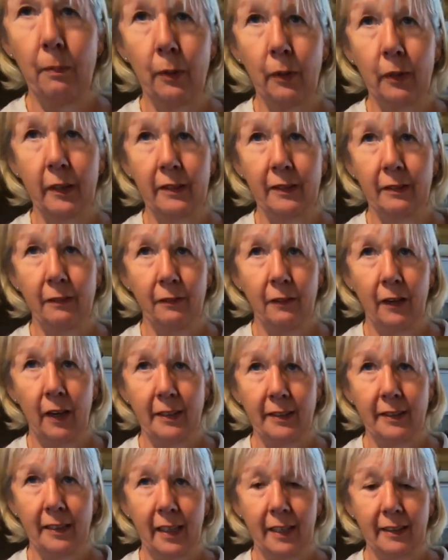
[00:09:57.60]
books and
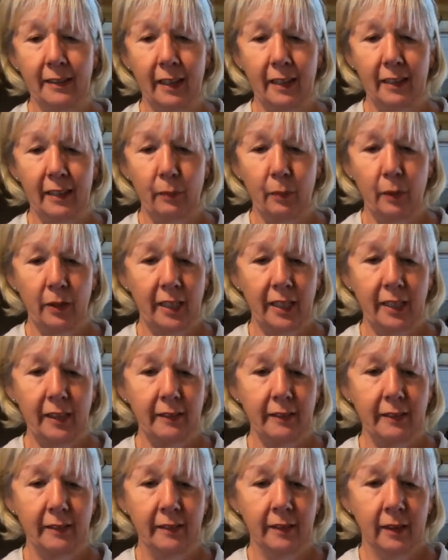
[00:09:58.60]
find out exactly what it
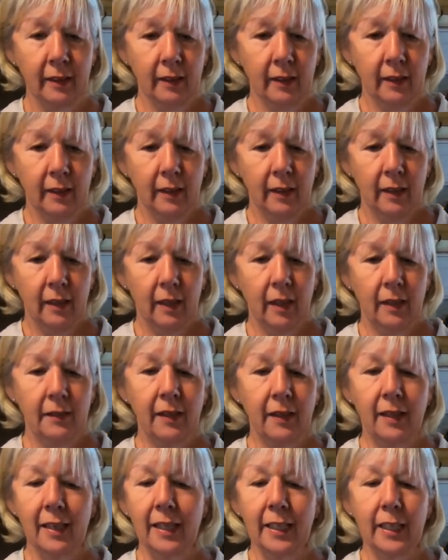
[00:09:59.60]
is.
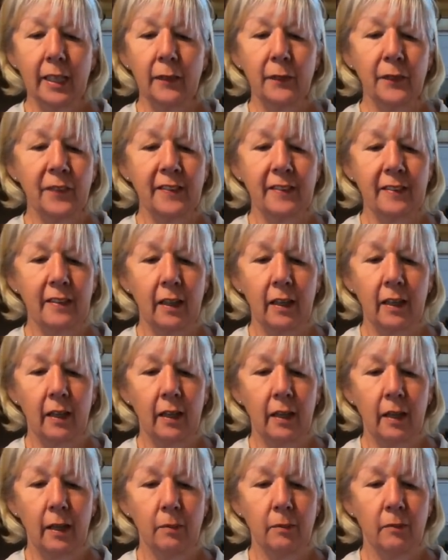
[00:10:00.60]
And the leaves,
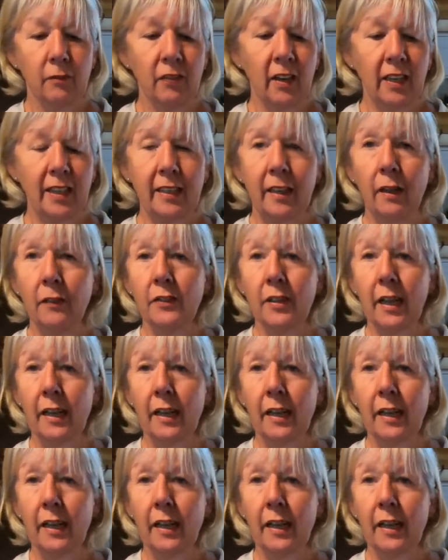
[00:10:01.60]
um, funnily enough,